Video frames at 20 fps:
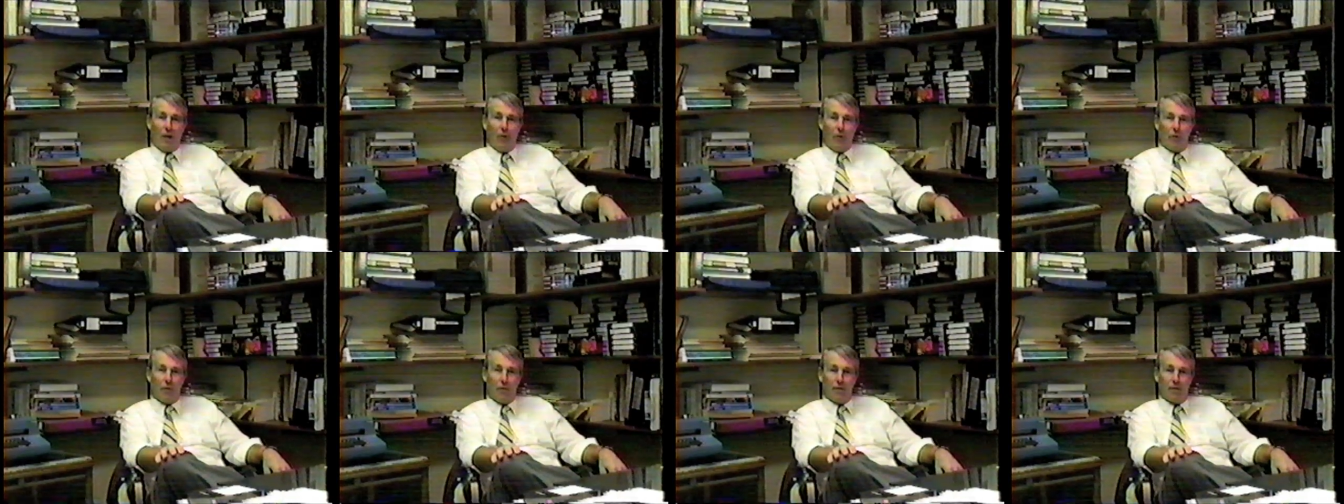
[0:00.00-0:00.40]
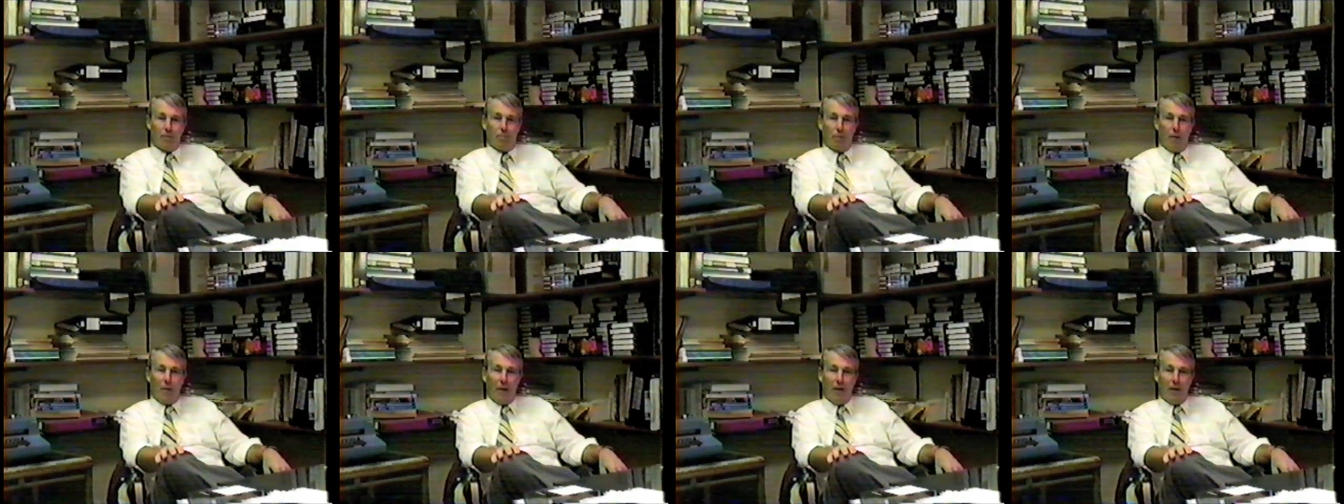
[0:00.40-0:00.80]
on this
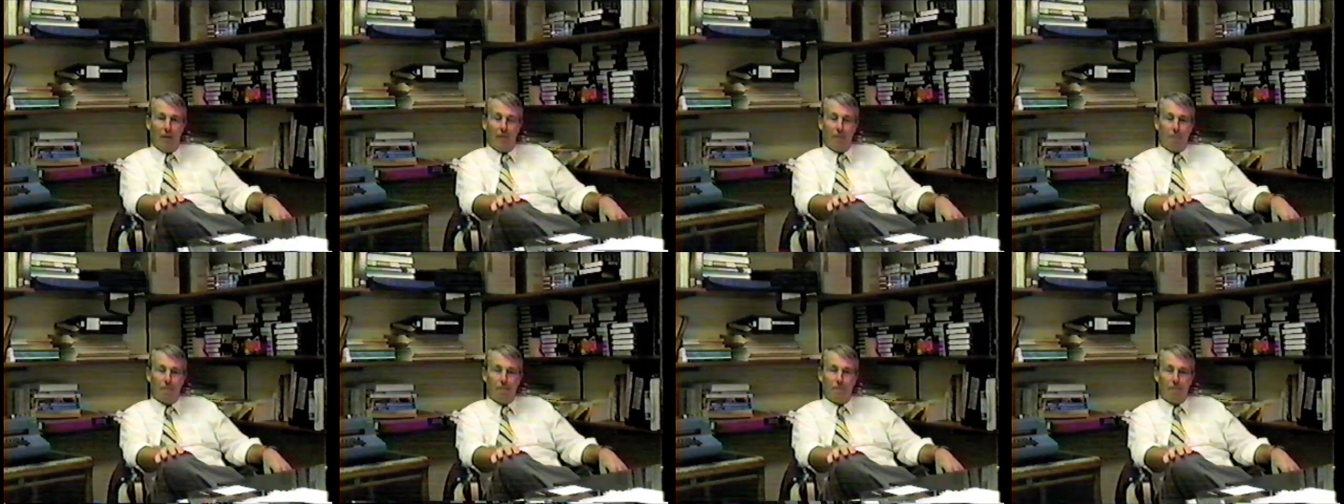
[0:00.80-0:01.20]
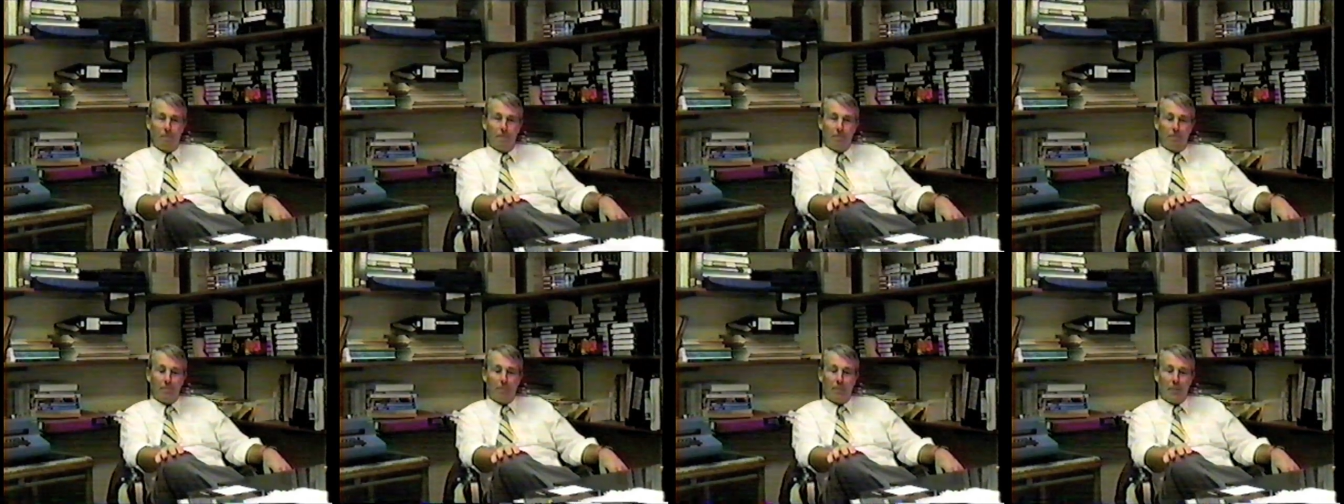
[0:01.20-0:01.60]
play.
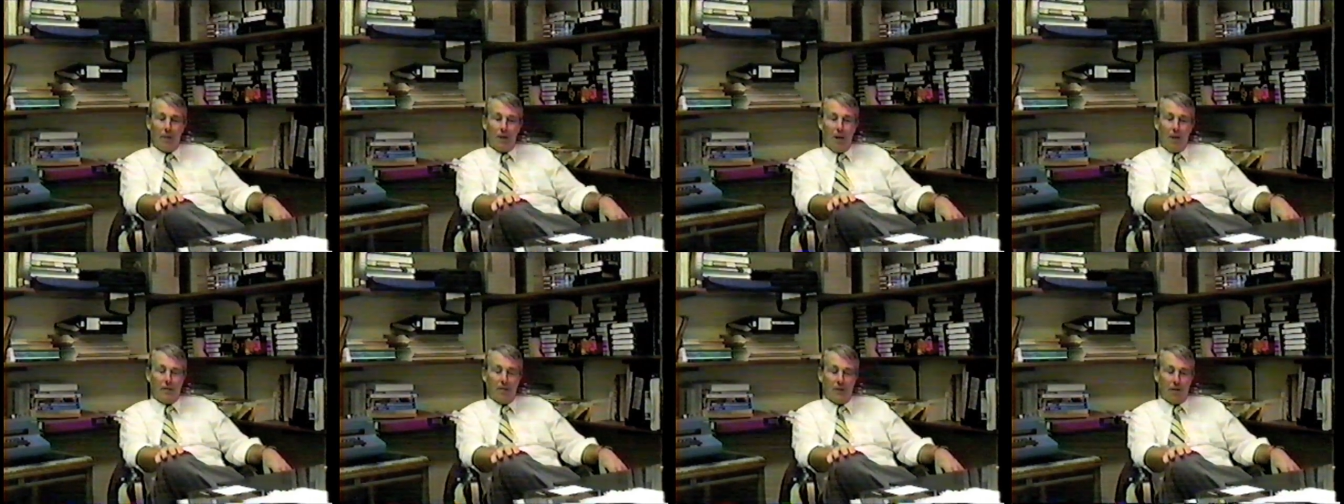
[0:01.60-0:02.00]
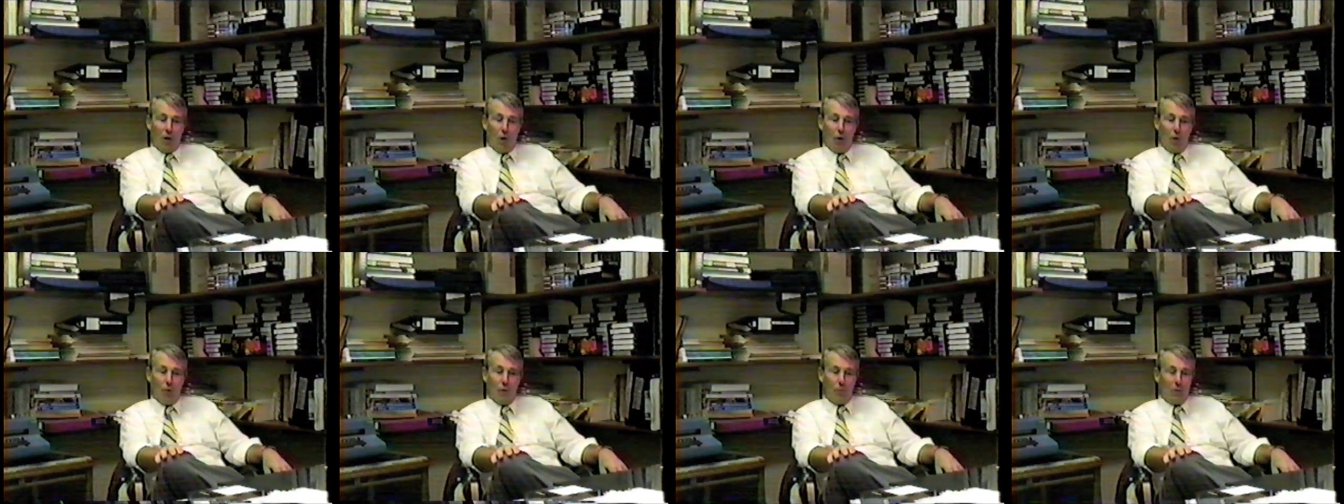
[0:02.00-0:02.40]

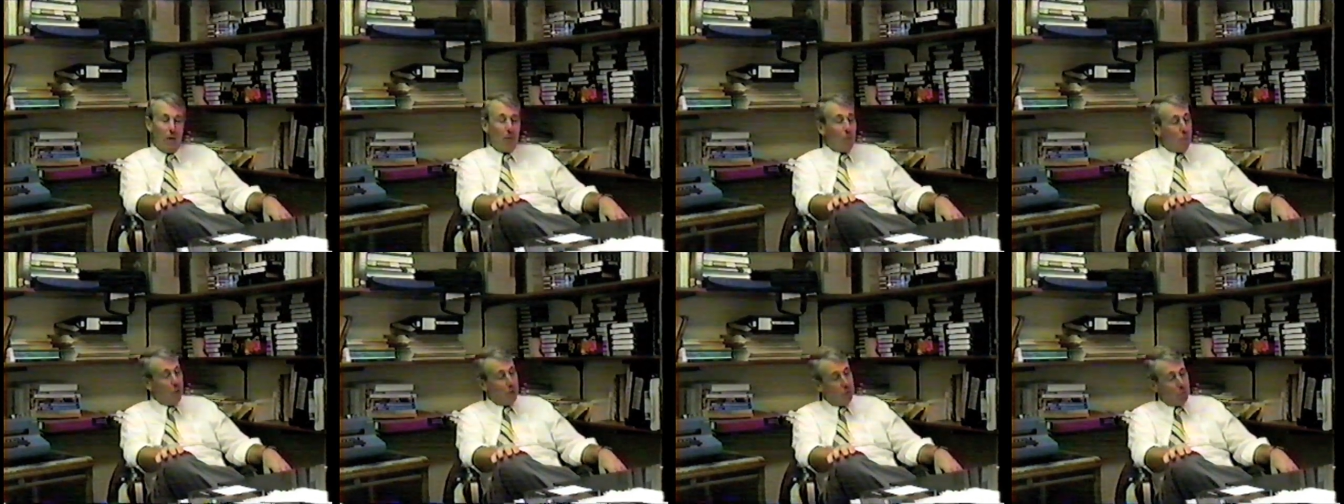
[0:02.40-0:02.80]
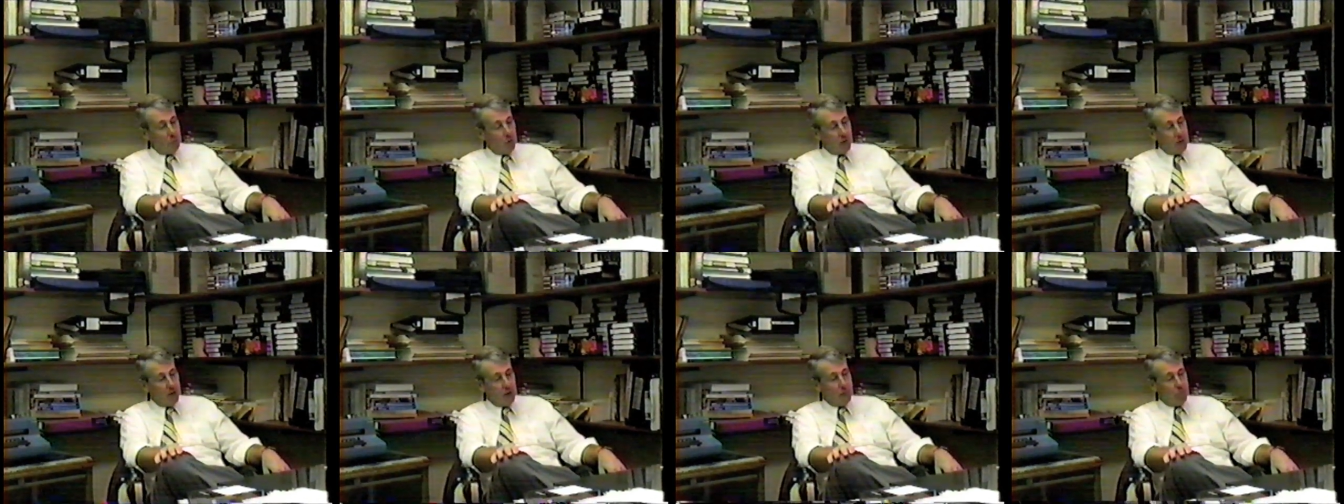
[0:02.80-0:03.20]
So, what's
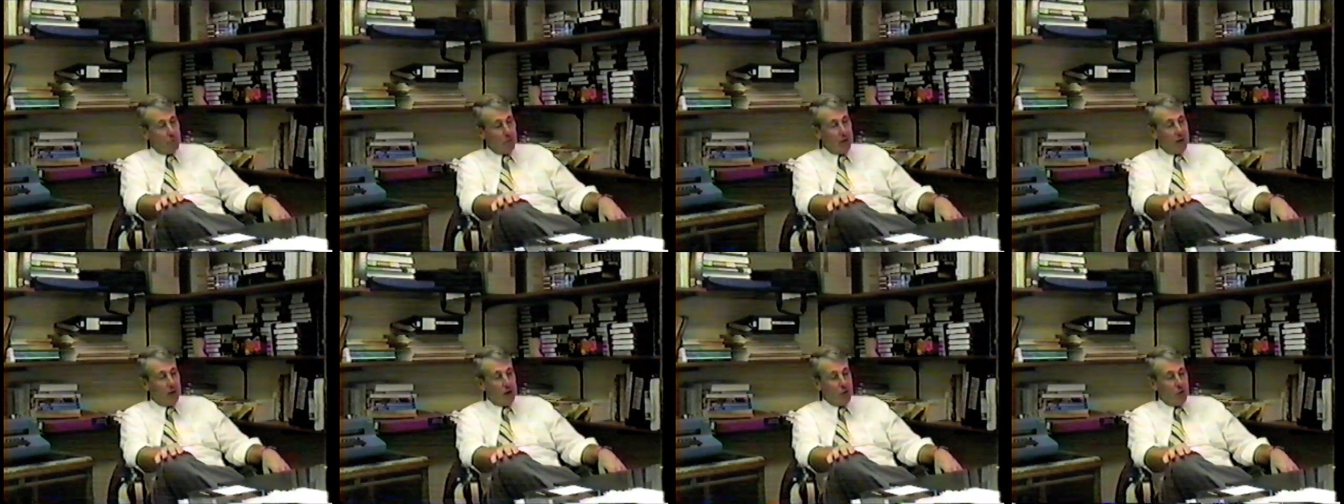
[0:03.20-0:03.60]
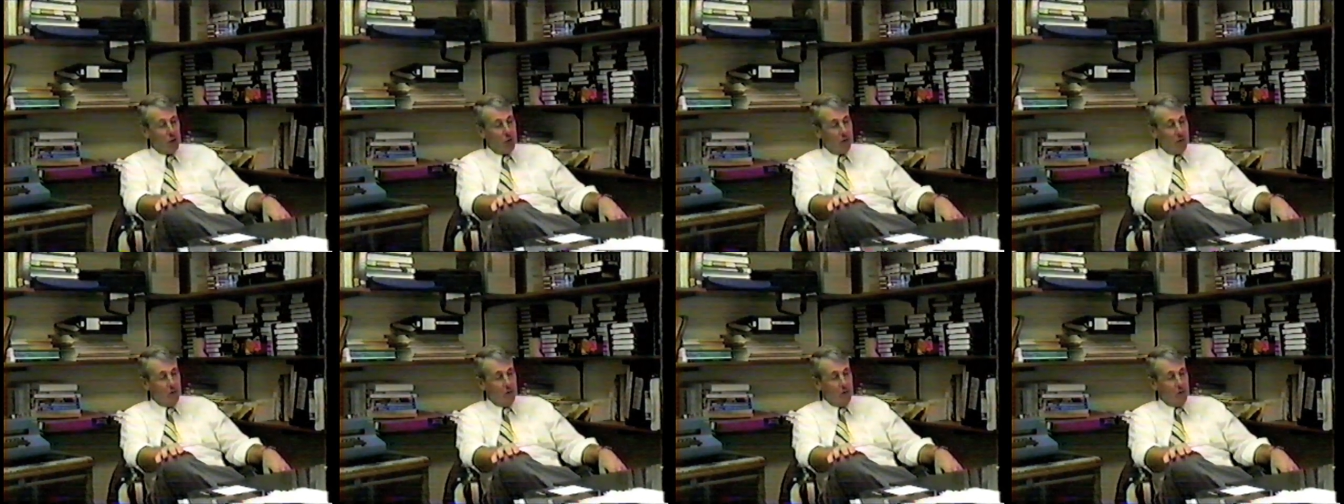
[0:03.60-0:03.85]
Wilson's prediction?